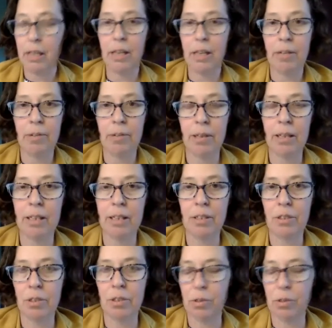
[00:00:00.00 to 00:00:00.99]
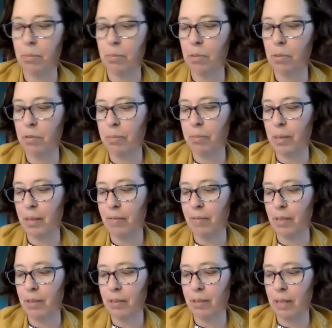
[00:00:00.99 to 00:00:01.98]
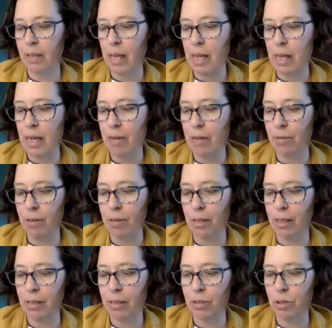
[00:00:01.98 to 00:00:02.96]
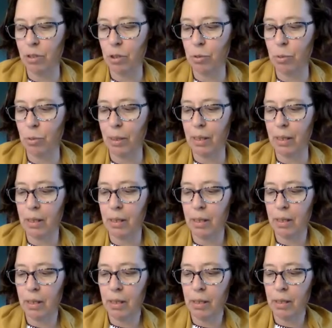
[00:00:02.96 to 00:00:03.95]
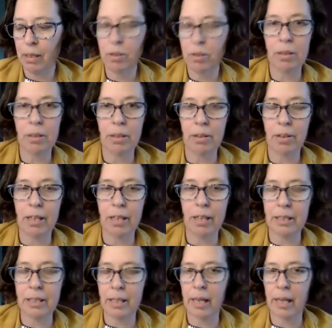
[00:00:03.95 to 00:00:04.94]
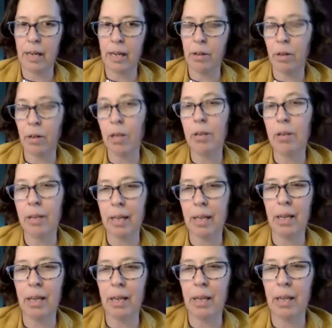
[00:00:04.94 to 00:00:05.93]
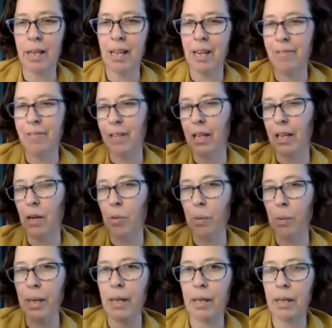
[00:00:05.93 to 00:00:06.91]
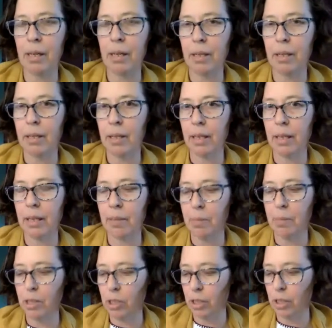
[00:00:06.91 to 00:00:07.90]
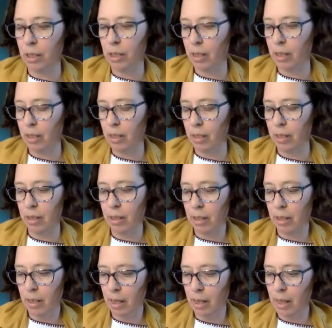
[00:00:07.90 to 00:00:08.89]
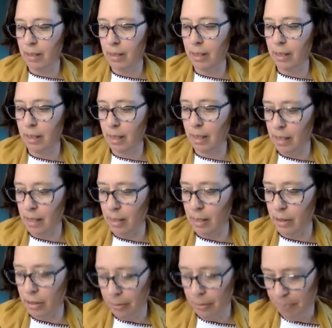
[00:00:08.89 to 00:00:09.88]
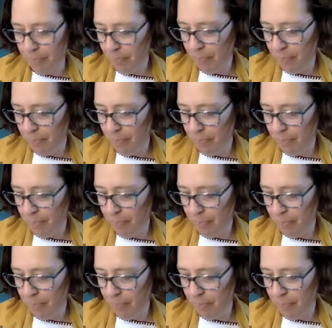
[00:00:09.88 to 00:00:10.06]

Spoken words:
It relates to the movement of the sun. It relates to what it's called the trecena, or like a kind of like a week in like the Mexica Aztec calendar.